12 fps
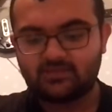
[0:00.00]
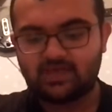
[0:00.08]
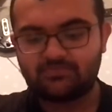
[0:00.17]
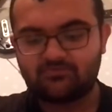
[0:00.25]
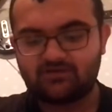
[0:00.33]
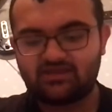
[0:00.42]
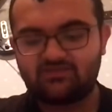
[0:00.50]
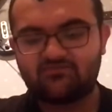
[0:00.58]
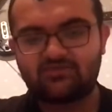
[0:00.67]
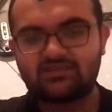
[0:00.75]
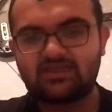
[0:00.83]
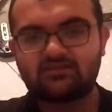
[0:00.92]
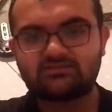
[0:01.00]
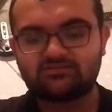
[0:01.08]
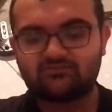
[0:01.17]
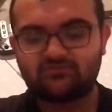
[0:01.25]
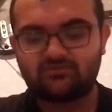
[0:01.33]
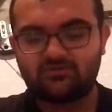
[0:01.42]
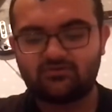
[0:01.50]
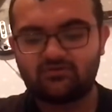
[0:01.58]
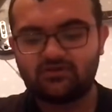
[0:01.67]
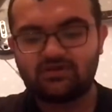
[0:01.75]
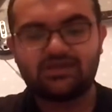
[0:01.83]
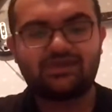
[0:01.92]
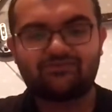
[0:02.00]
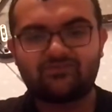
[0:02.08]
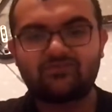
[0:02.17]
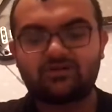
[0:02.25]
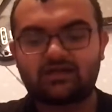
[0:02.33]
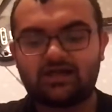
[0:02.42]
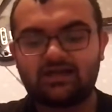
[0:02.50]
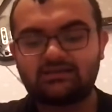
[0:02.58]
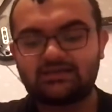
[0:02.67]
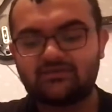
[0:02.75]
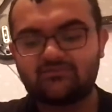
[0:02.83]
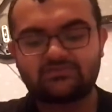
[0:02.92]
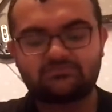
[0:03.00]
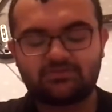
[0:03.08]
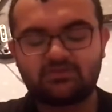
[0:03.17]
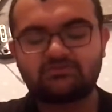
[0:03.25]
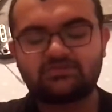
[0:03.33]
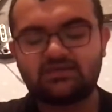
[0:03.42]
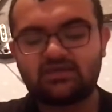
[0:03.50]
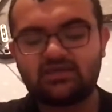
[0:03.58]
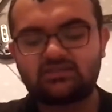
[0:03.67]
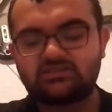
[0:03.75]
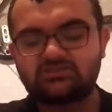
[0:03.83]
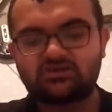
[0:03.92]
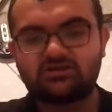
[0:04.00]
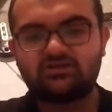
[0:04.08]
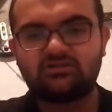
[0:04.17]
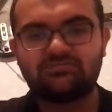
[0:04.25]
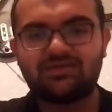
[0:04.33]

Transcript: I pray, feet nailed to the floor. If you look hard enough, it's beauty in the struggle.